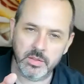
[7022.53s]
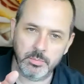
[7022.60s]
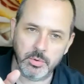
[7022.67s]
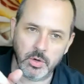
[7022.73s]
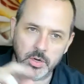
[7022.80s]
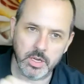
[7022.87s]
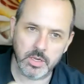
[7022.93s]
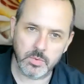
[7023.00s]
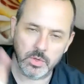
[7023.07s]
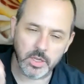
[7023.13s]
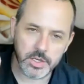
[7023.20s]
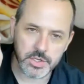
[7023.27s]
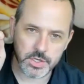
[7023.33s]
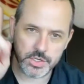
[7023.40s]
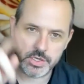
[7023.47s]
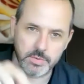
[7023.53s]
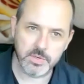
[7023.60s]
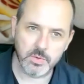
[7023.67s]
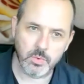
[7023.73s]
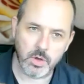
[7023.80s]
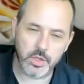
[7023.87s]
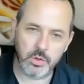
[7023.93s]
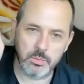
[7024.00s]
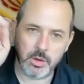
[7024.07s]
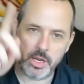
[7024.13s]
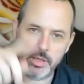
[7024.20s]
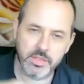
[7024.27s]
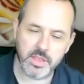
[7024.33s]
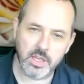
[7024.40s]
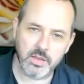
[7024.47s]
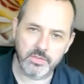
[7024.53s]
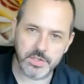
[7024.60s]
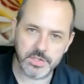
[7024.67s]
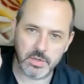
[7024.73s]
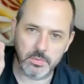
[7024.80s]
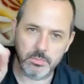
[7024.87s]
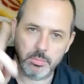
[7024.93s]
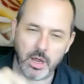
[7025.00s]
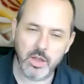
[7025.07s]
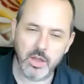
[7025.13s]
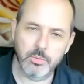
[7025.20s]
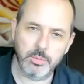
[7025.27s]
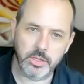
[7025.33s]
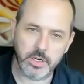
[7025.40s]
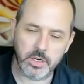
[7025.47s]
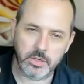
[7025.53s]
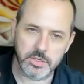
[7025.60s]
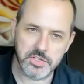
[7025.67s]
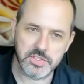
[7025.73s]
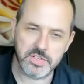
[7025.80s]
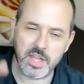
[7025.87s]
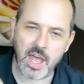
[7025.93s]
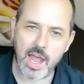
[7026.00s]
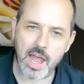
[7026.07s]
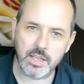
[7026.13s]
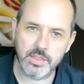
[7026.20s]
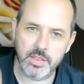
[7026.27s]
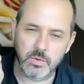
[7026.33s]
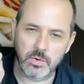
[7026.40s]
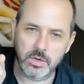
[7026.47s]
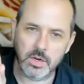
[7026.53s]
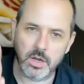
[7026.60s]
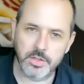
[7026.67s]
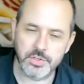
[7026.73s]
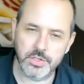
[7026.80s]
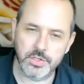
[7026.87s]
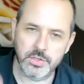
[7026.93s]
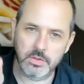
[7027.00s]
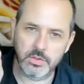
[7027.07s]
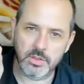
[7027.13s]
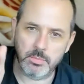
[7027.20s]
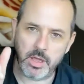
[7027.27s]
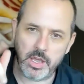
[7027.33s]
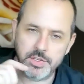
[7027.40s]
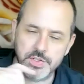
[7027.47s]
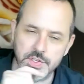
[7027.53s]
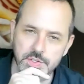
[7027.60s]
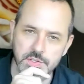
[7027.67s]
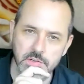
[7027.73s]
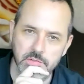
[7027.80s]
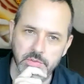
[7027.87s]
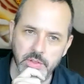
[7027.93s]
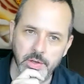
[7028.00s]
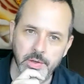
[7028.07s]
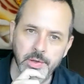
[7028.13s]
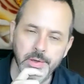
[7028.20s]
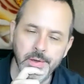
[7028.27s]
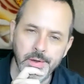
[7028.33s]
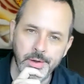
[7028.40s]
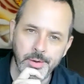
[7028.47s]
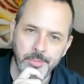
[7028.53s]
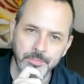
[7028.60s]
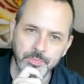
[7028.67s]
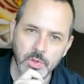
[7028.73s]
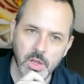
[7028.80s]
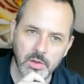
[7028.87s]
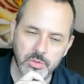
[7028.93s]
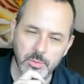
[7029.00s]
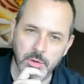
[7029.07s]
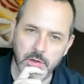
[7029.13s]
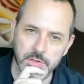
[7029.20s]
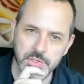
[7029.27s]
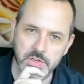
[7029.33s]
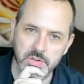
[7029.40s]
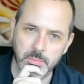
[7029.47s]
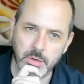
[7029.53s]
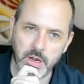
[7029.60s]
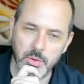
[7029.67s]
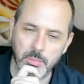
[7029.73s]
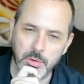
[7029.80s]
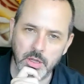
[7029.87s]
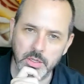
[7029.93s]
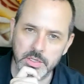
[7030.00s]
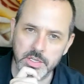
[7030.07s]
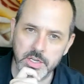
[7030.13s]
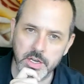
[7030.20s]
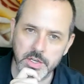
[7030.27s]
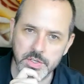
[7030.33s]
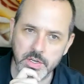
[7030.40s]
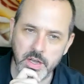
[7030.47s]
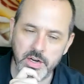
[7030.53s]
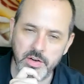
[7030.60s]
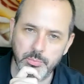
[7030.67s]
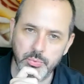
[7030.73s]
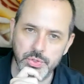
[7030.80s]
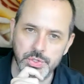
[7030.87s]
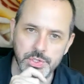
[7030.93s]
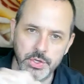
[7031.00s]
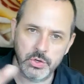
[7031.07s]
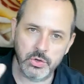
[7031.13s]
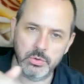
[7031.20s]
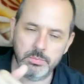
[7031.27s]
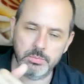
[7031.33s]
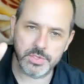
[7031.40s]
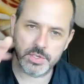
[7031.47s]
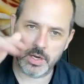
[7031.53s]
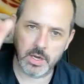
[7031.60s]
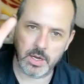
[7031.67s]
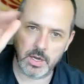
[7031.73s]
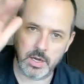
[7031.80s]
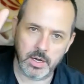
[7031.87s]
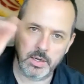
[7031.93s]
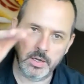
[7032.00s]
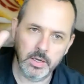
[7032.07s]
the end of the book in relationship to what you might think of as a biopolitical stack that would constitute the basis of the positive biopolitics, it kind of presumes